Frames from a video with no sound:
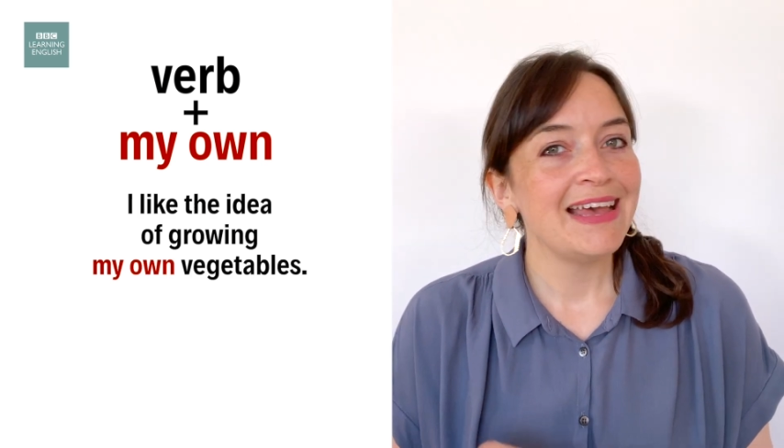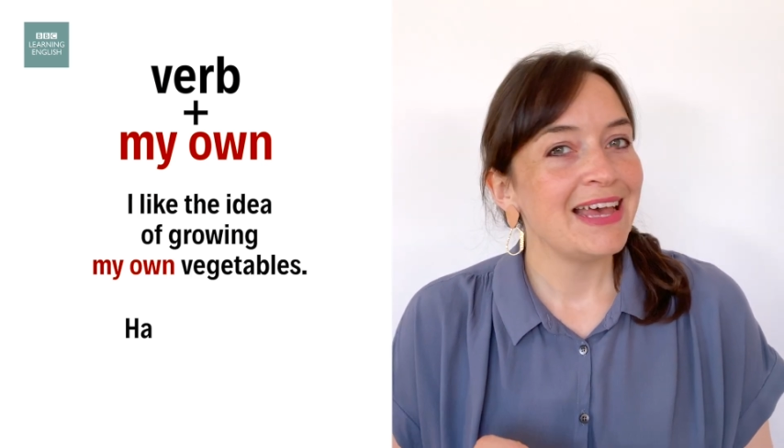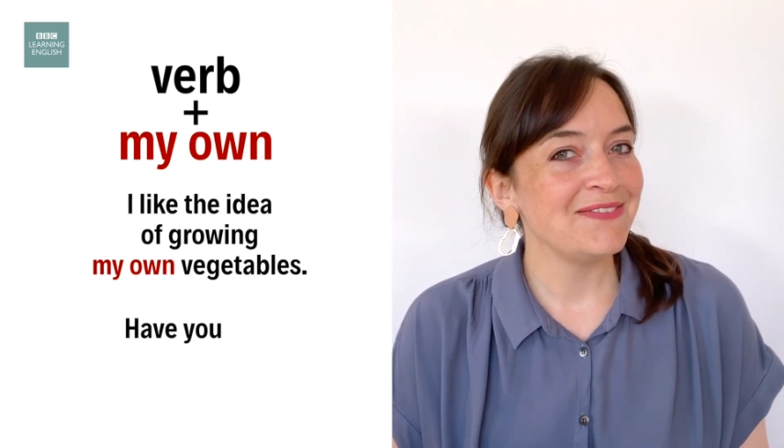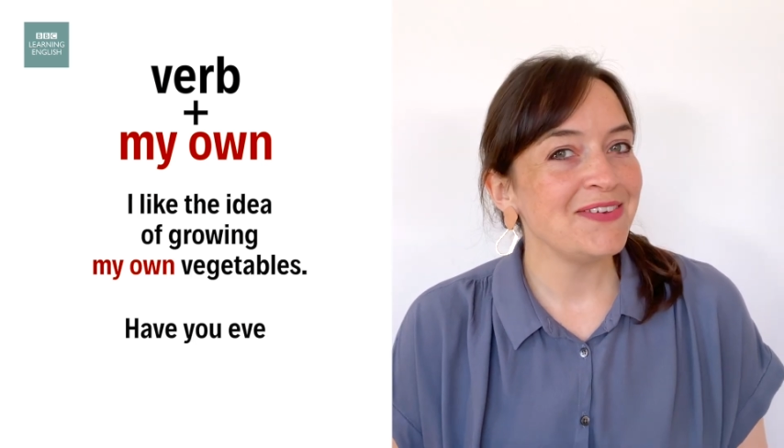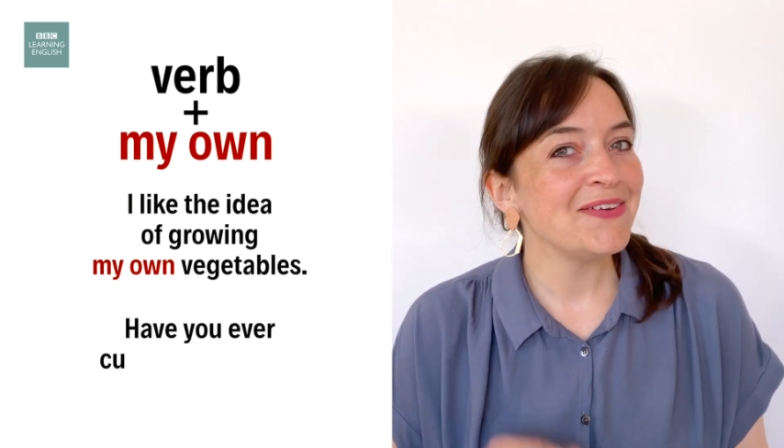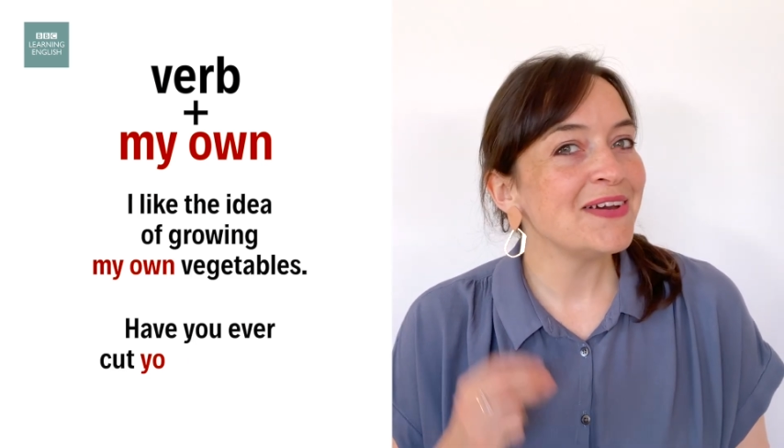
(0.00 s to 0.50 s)

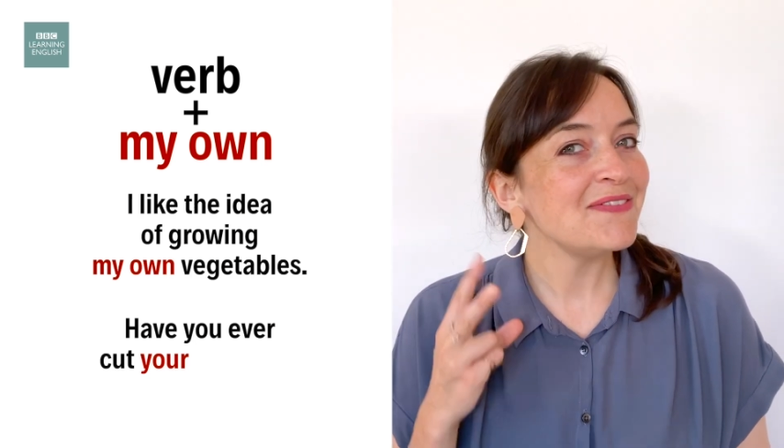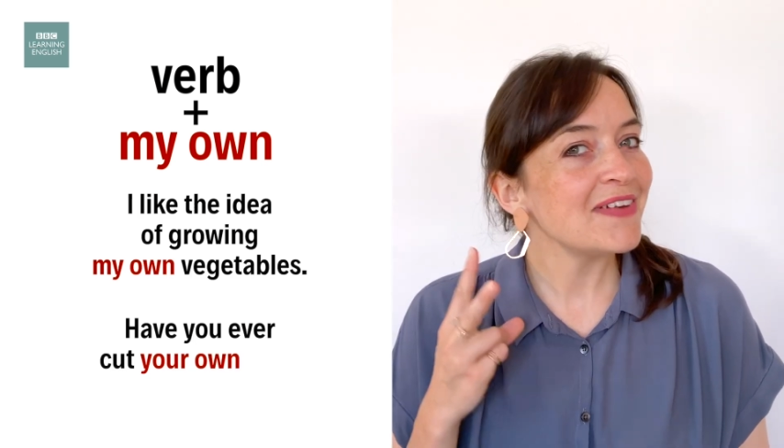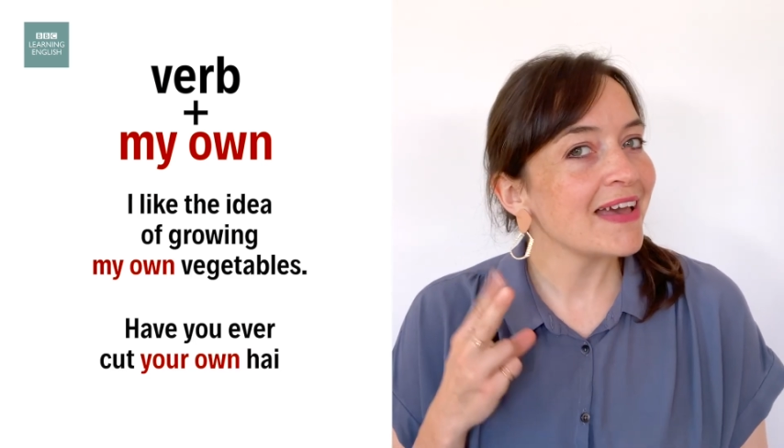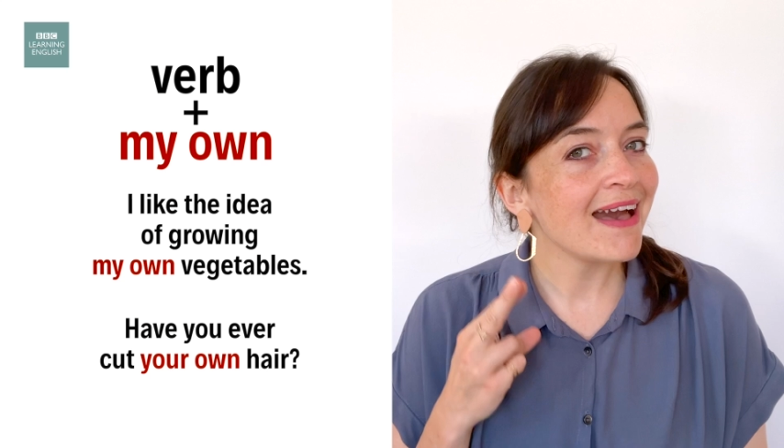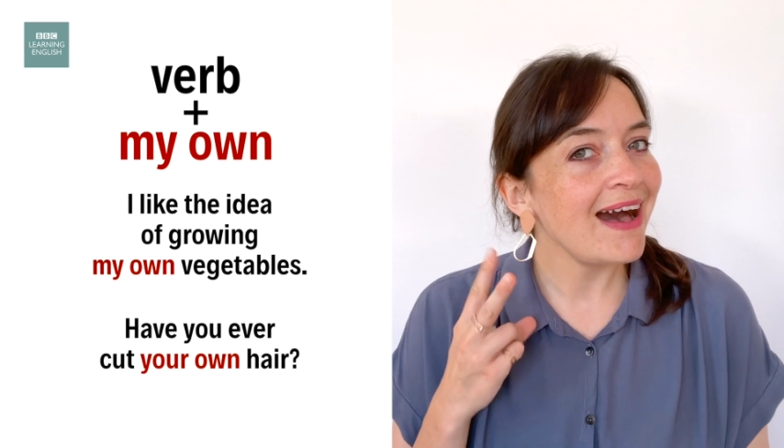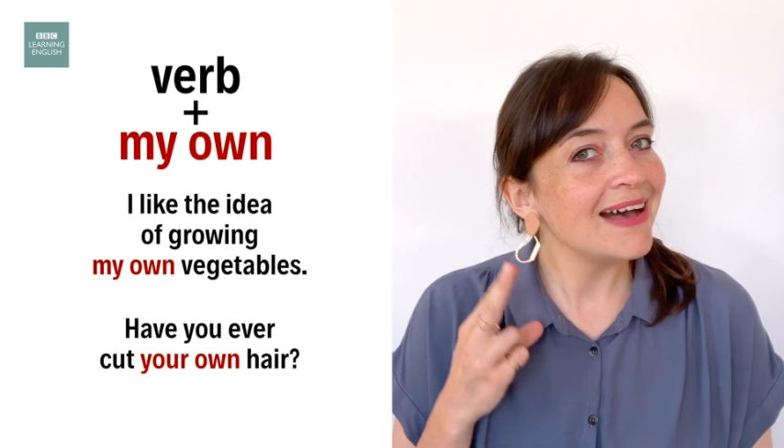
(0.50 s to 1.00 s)
Have you
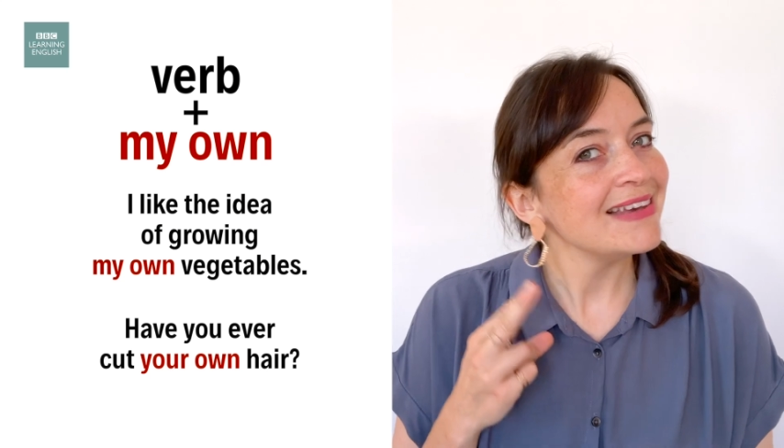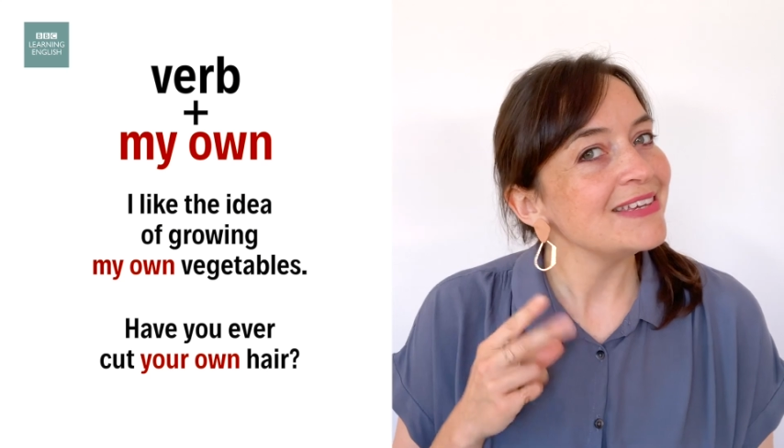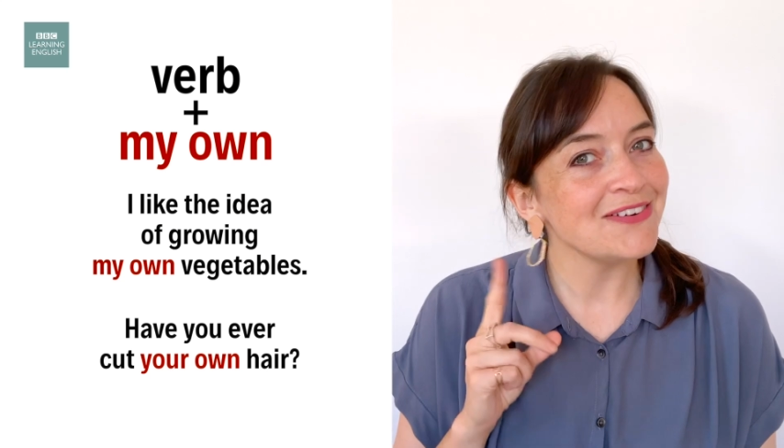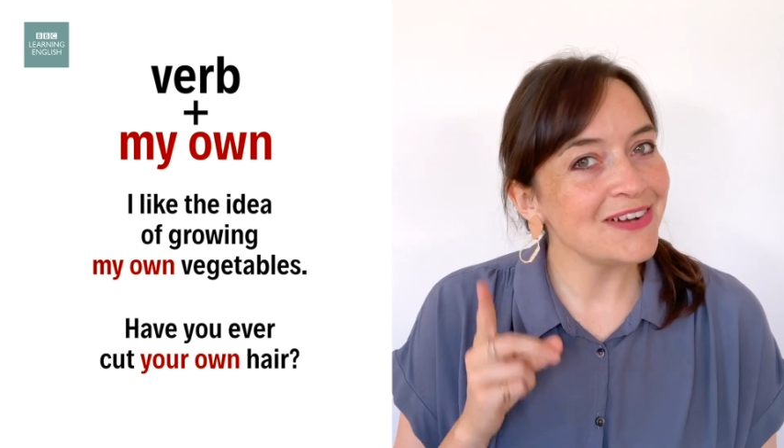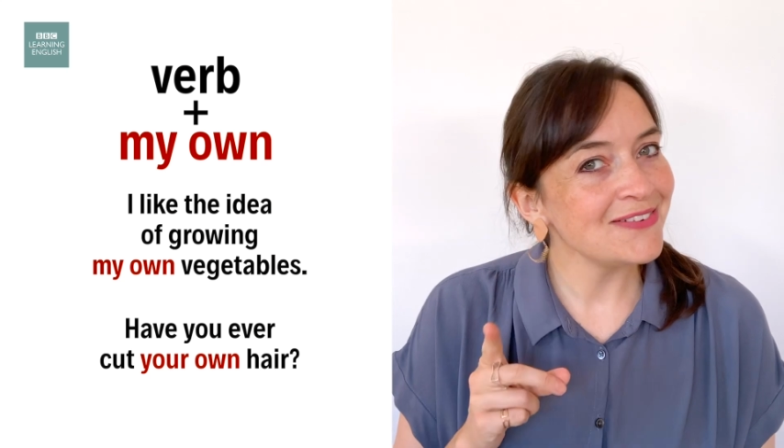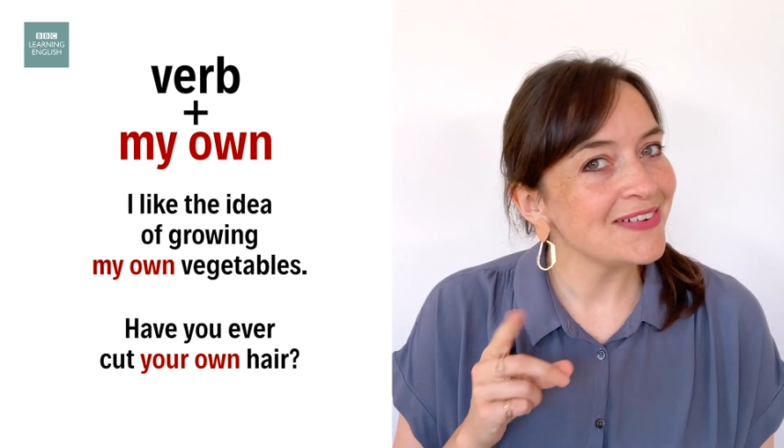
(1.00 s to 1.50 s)
ever cut
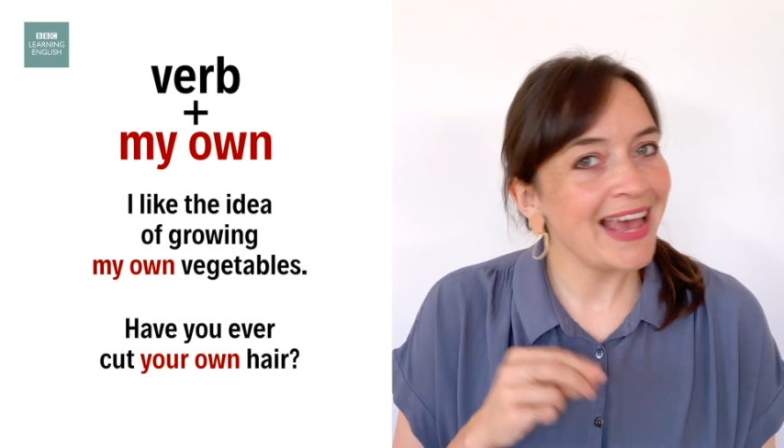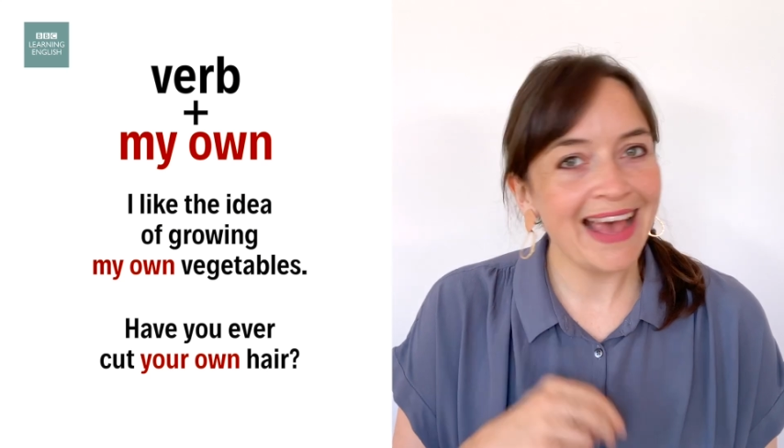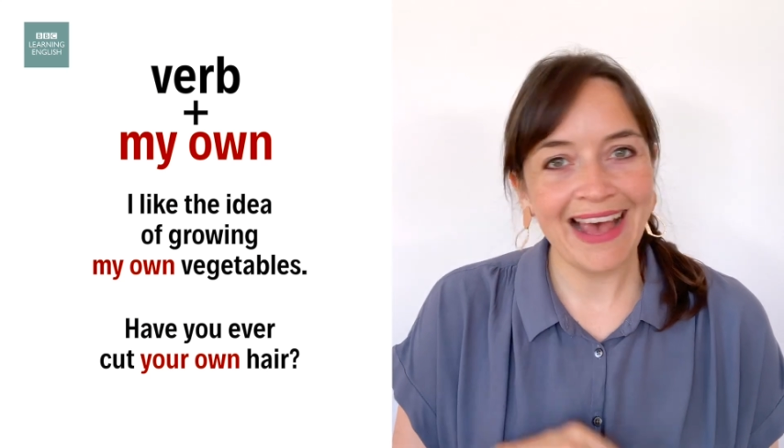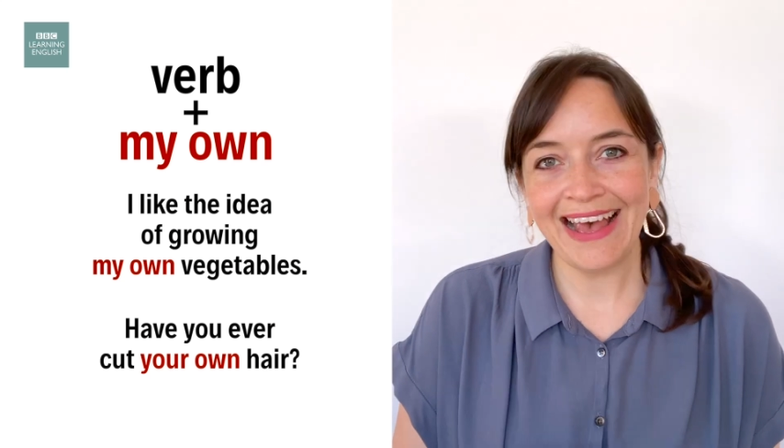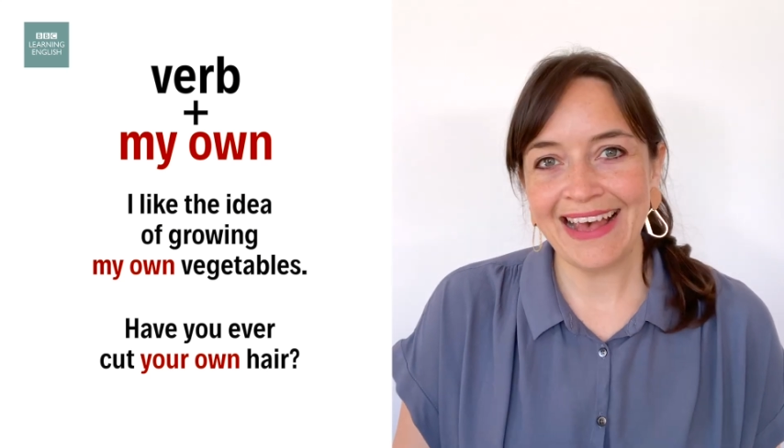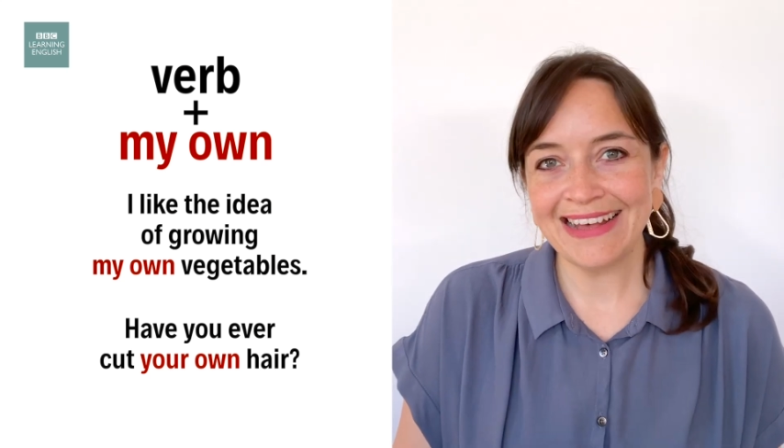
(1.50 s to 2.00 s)
your own
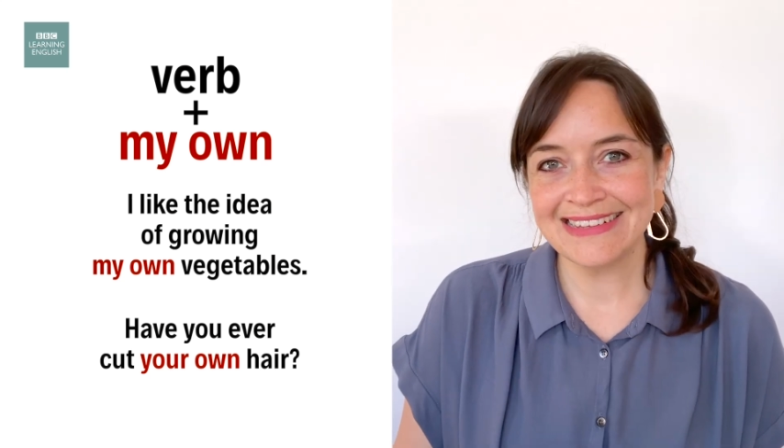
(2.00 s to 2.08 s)
hair?